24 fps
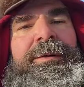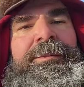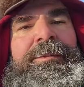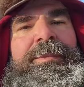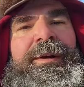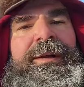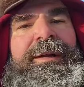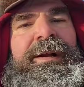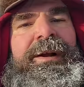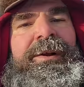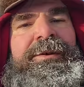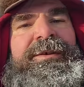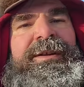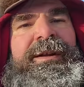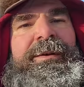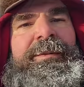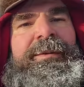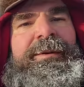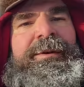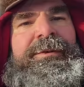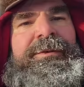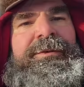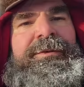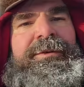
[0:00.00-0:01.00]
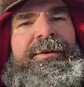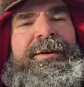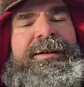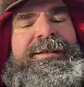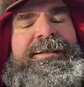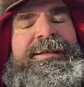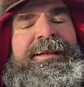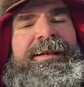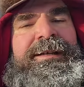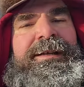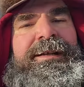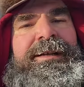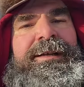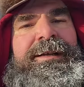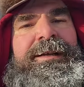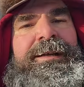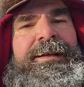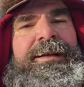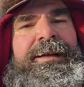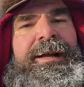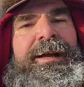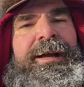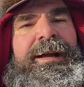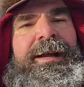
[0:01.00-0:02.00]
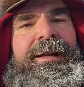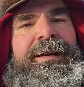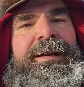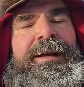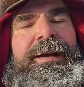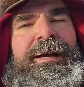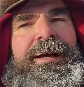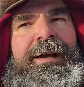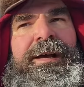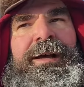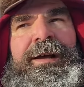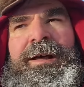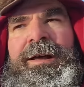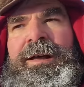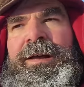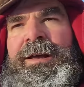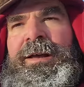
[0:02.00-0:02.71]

But I was able to reset it, and uh,